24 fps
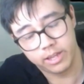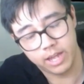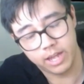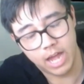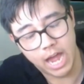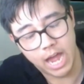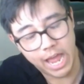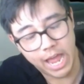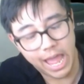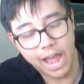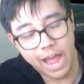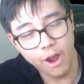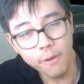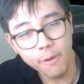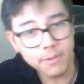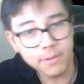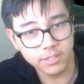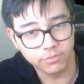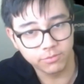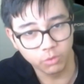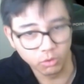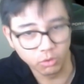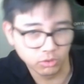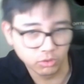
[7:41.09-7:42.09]
hope it's
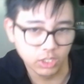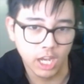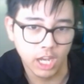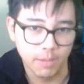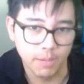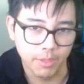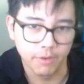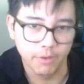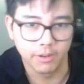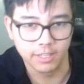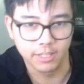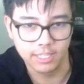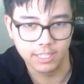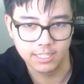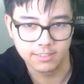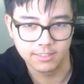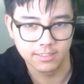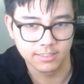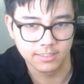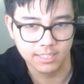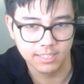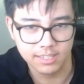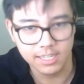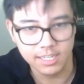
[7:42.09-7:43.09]
full time there at least,
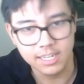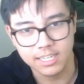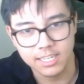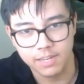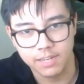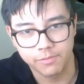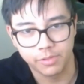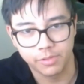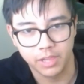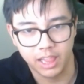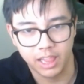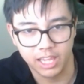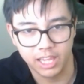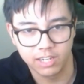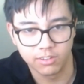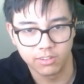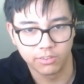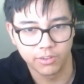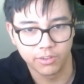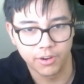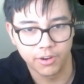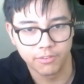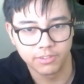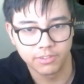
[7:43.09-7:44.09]
because I think he definitely
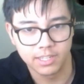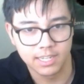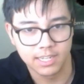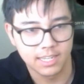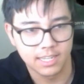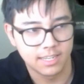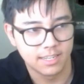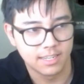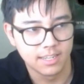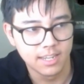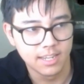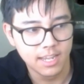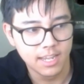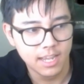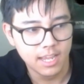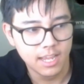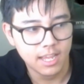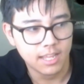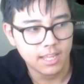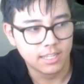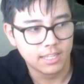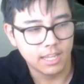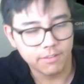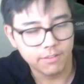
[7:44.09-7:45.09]
deserves it. He
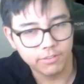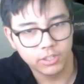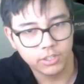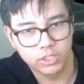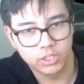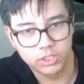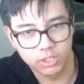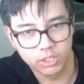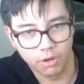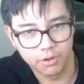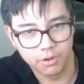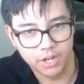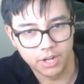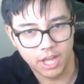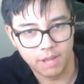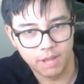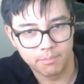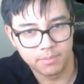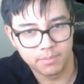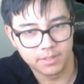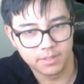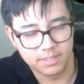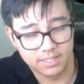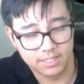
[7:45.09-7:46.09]
definitely showed up
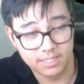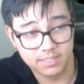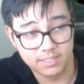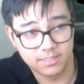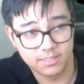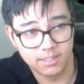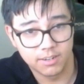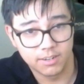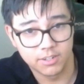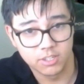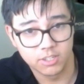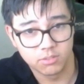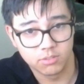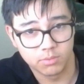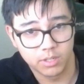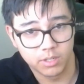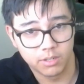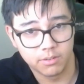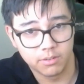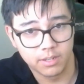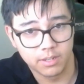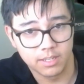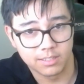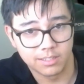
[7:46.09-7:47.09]
this year as well
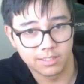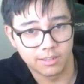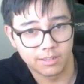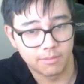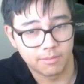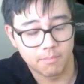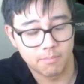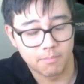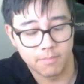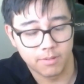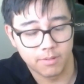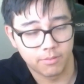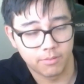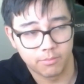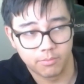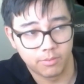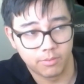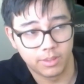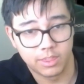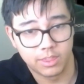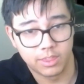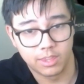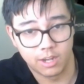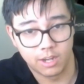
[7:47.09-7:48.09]
as with
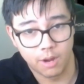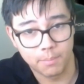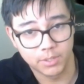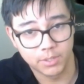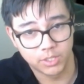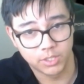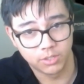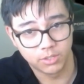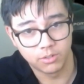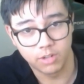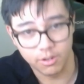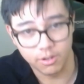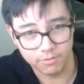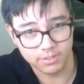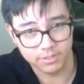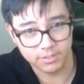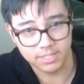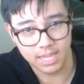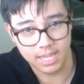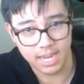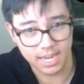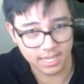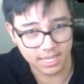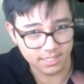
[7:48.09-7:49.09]
an opportunity of his
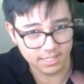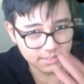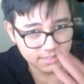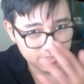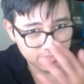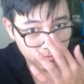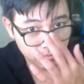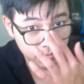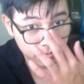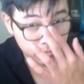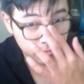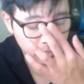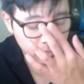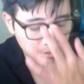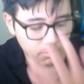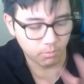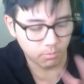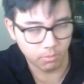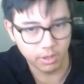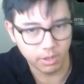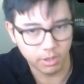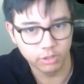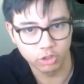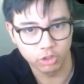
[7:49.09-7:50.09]
hands, obviously
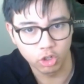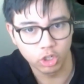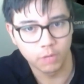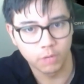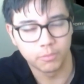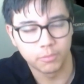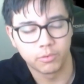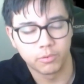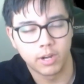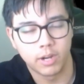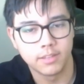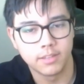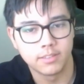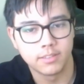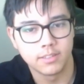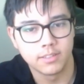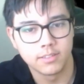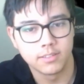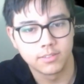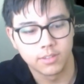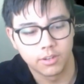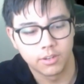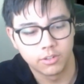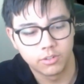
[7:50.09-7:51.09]
with Joe Gibbs Racing.
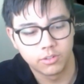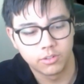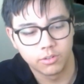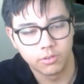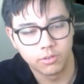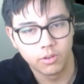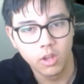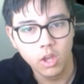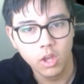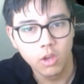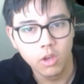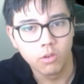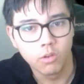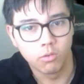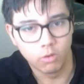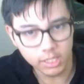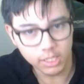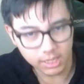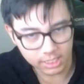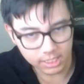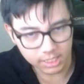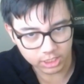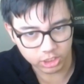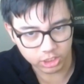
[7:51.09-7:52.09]
So to
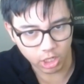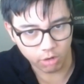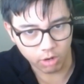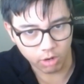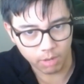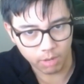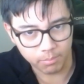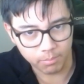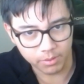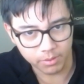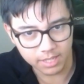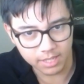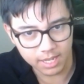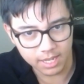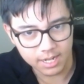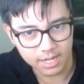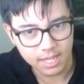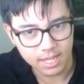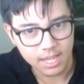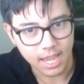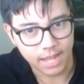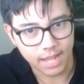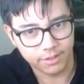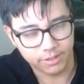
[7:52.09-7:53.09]
really show up with that
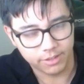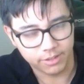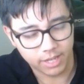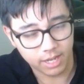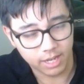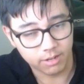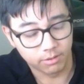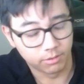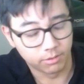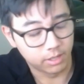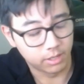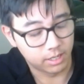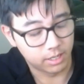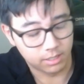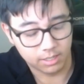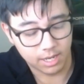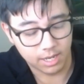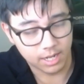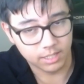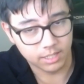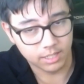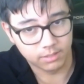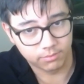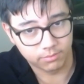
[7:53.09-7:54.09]
and to get
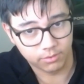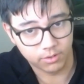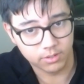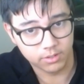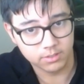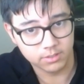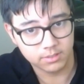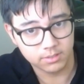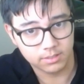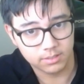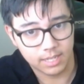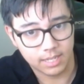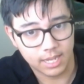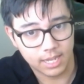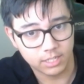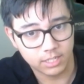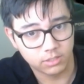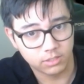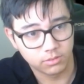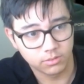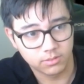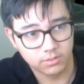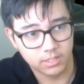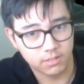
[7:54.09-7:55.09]
his first
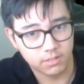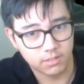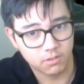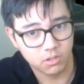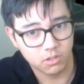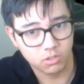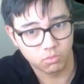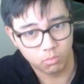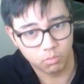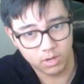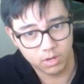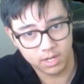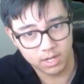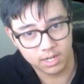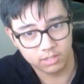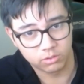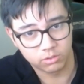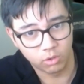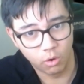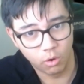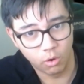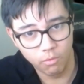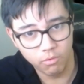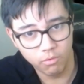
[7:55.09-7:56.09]
National Series win at
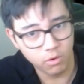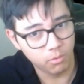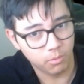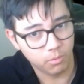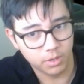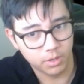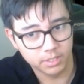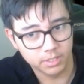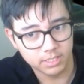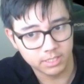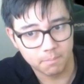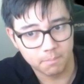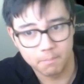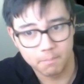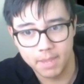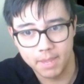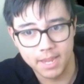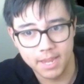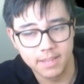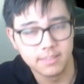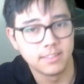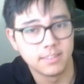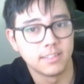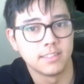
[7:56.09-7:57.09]
Dover was
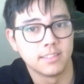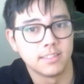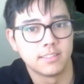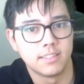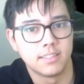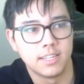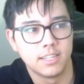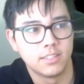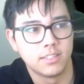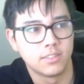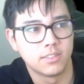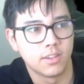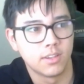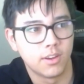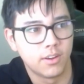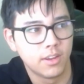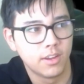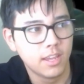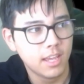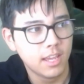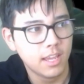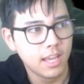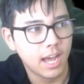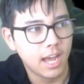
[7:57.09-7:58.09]
amazing to see. So
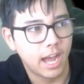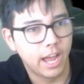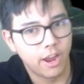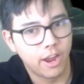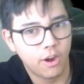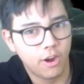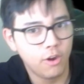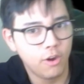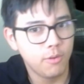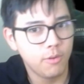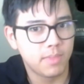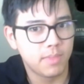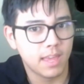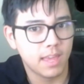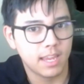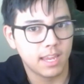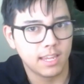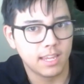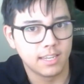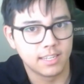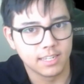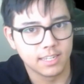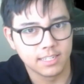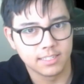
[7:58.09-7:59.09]
I hope that he
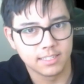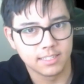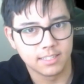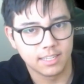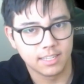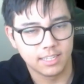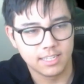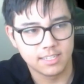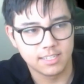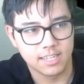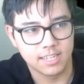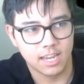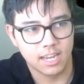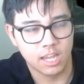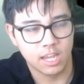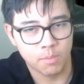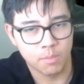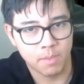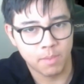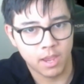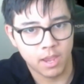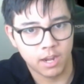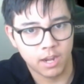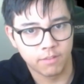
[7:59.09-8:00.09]
does at least get a
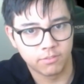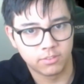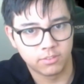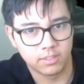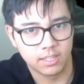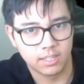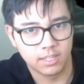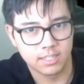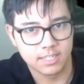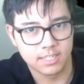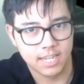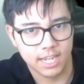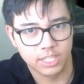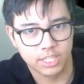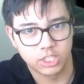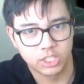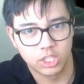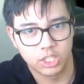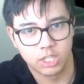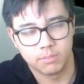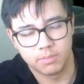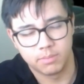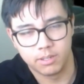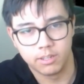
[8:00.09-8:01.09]
competitive seat next
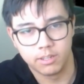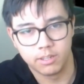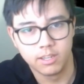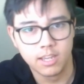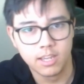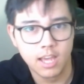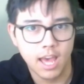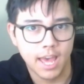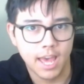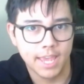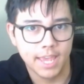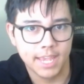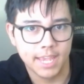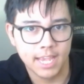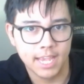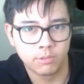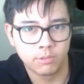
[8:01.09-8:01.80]
year, but I guess we have